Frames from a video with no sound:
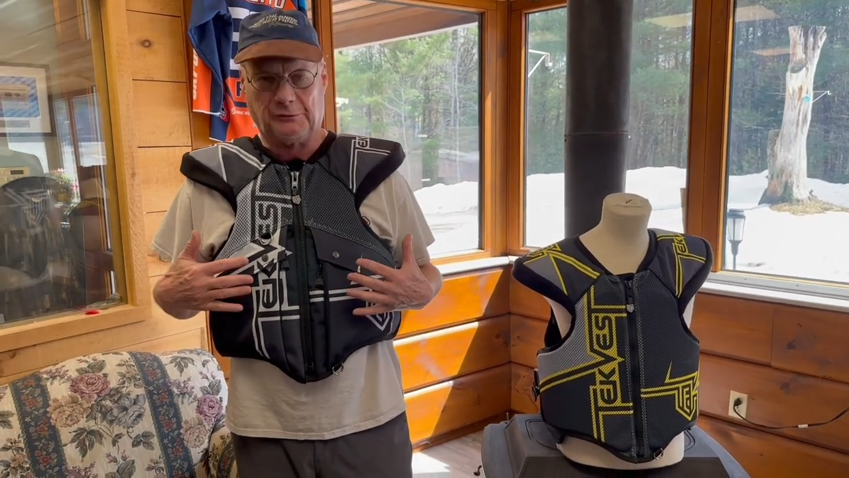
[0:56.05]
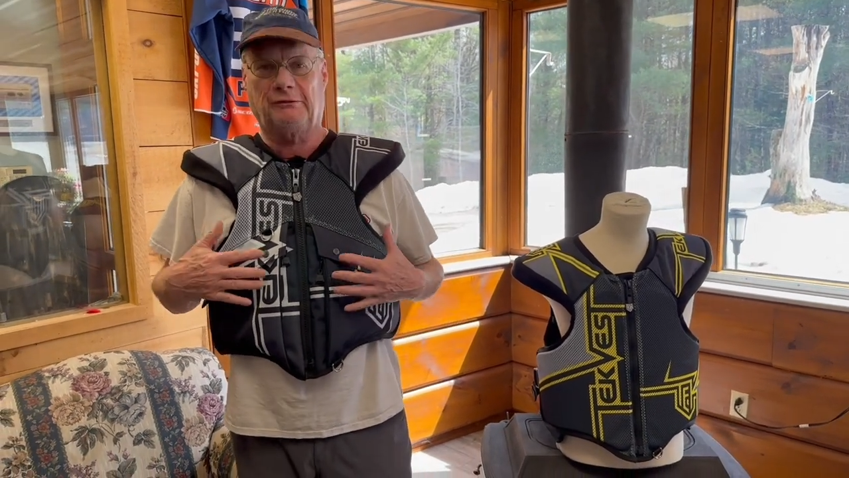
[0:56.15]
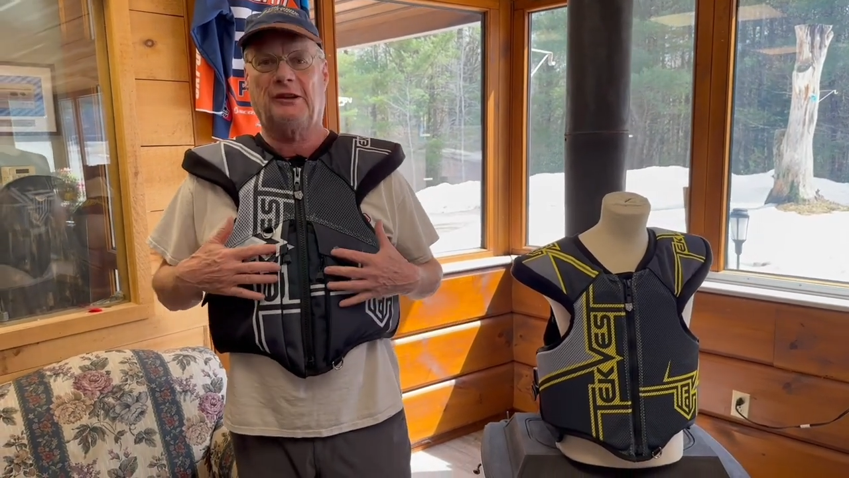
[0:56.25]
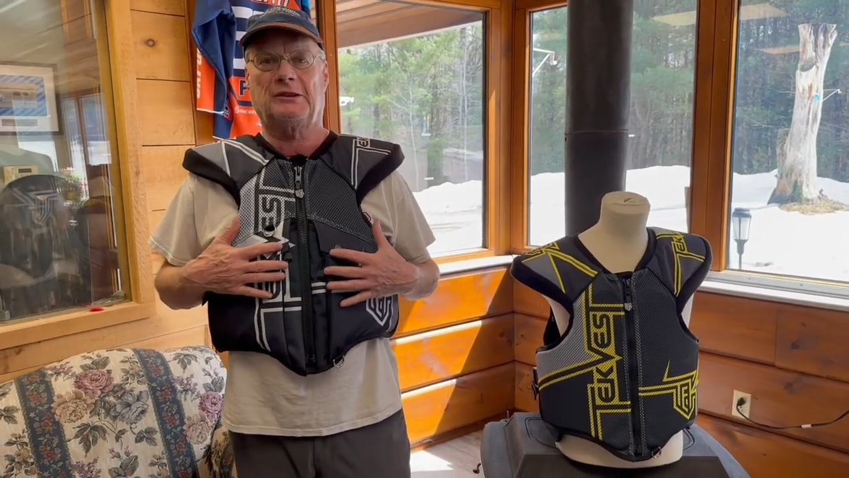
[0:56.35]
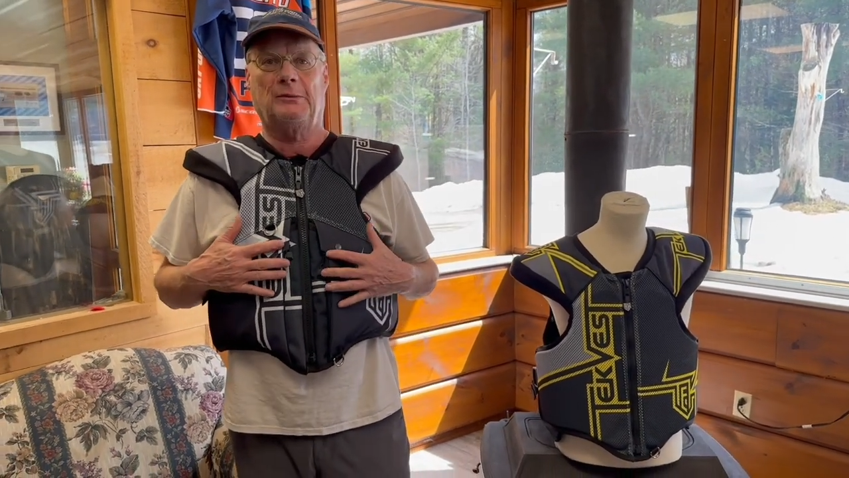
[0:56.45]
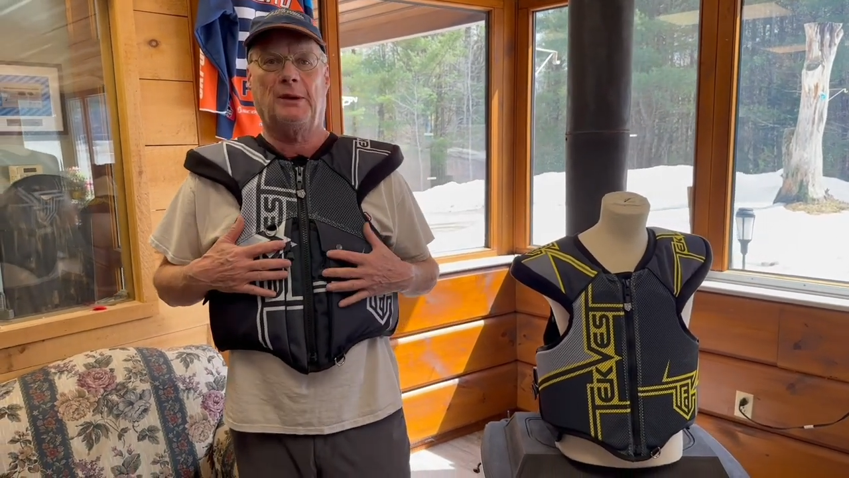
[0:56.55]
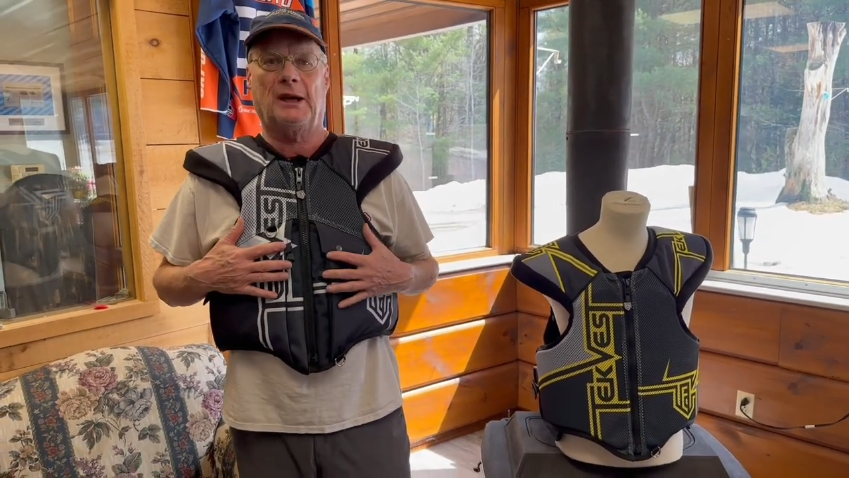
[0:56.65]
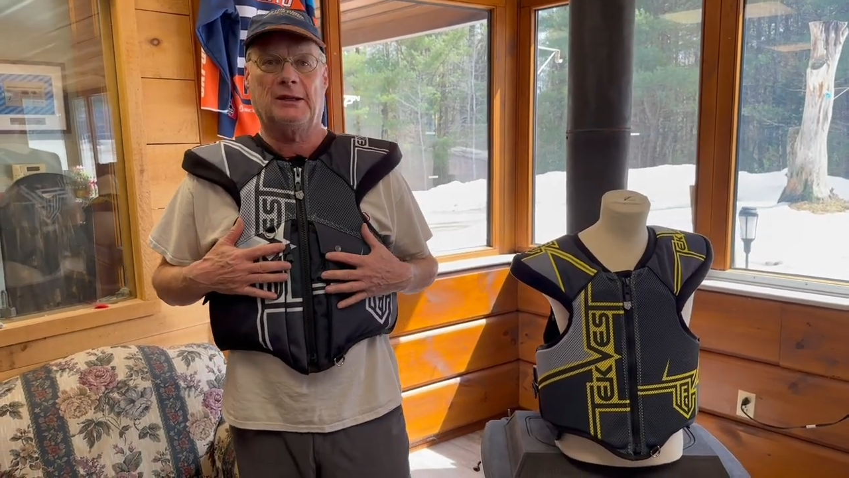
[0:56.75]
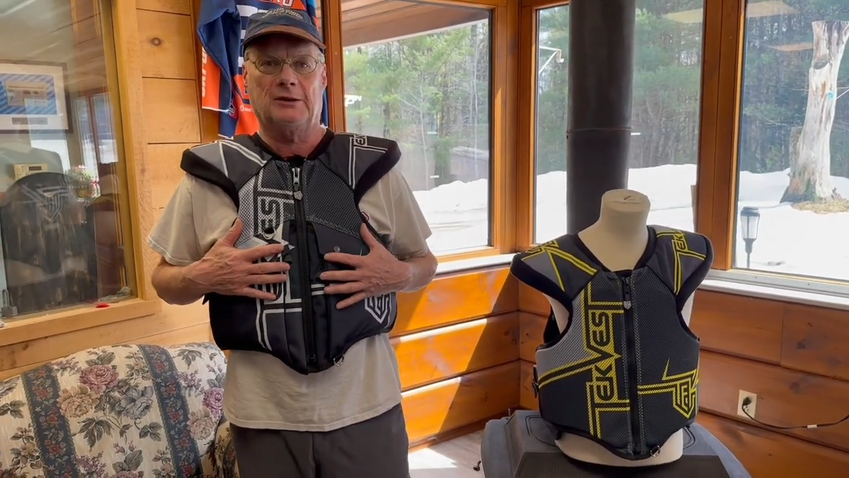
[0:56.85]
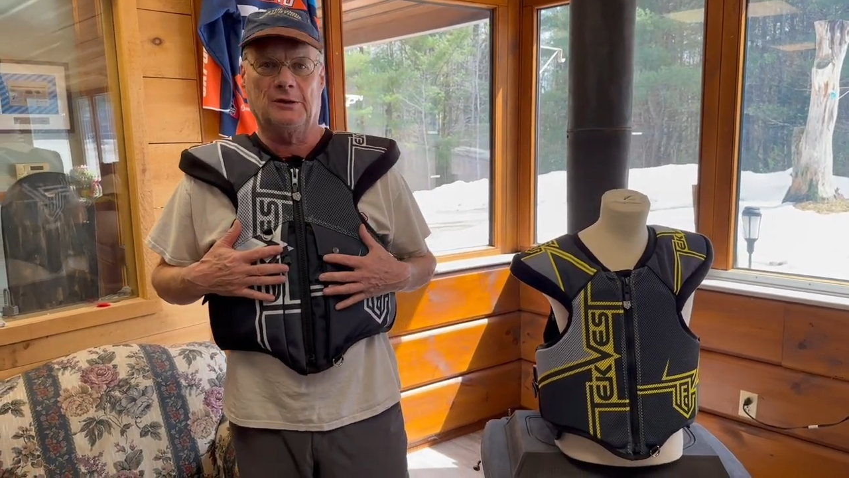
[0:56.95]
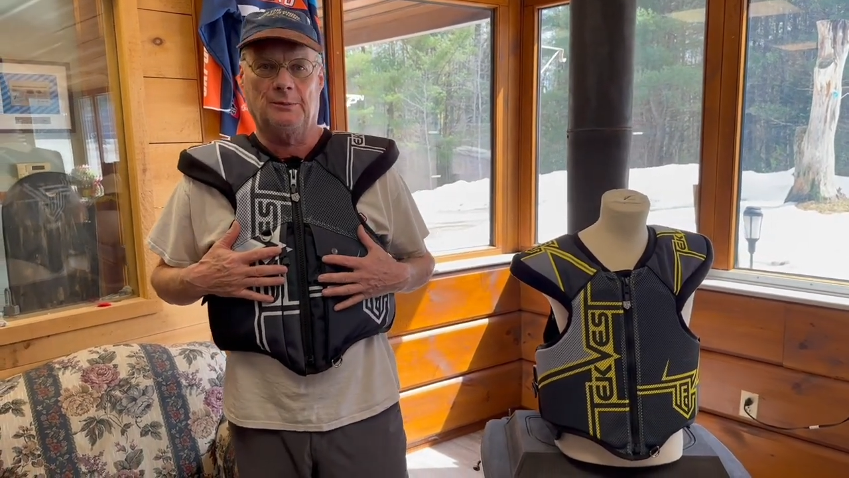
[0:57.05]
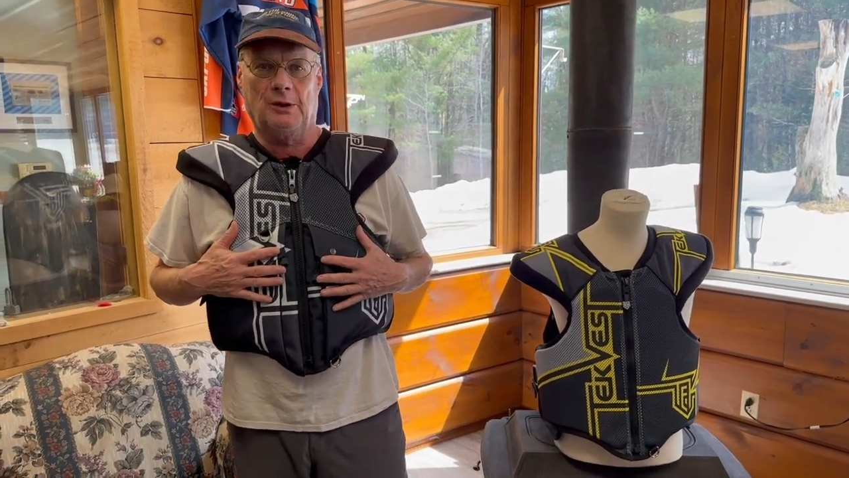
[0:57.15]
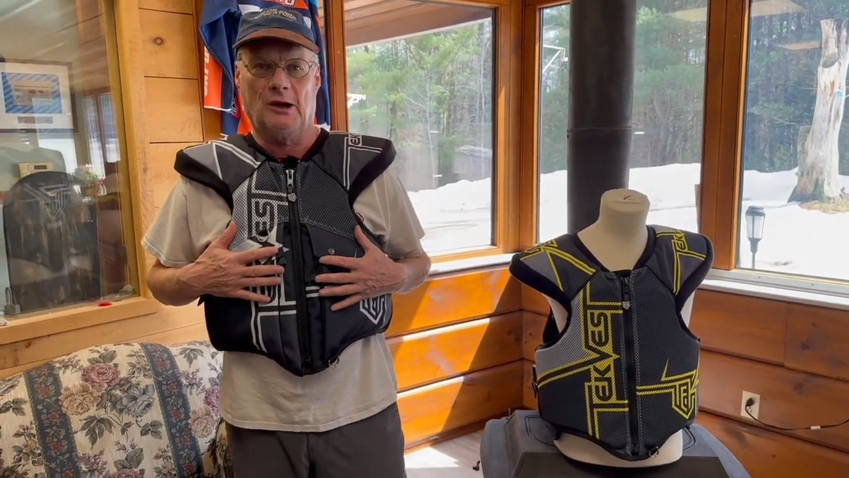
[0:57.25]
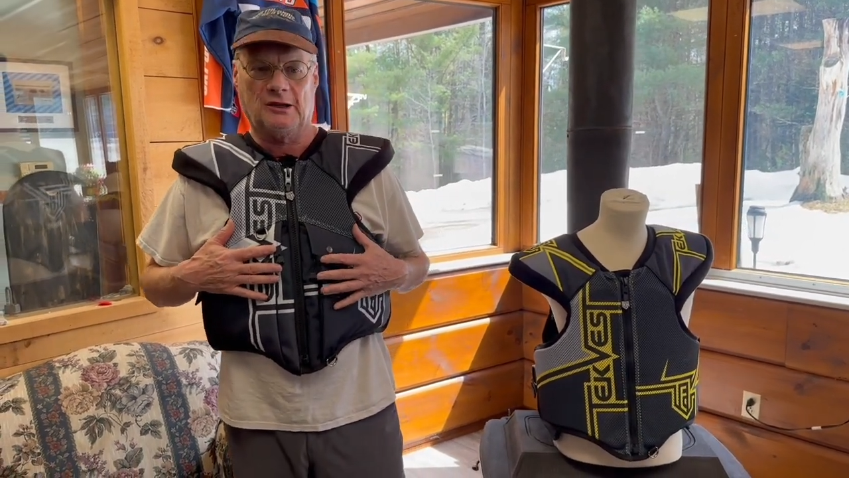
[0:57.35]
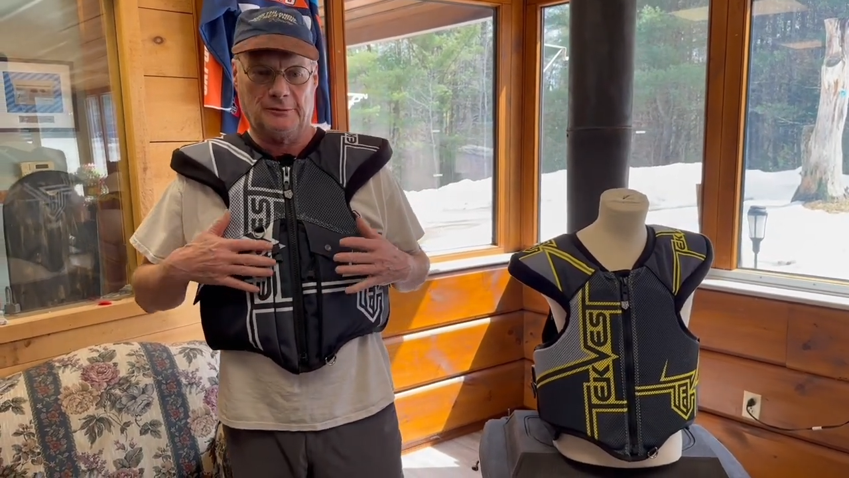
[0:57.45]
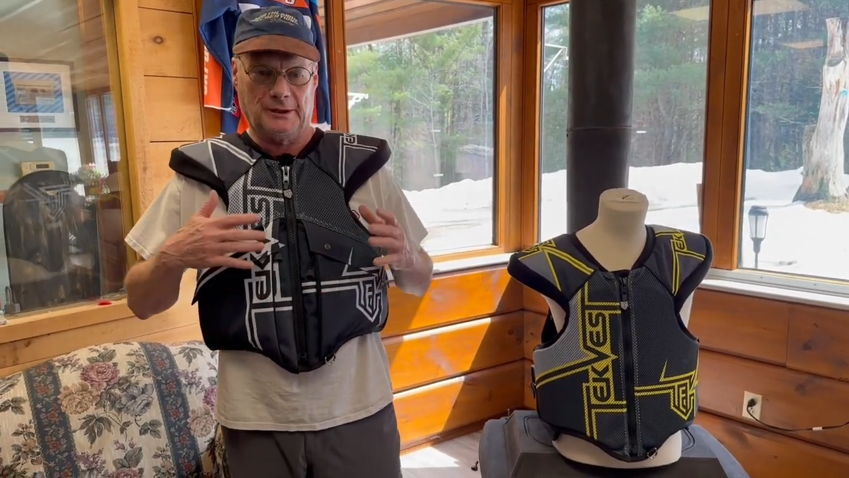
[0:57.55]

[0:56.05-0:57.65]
reflected back into the pocket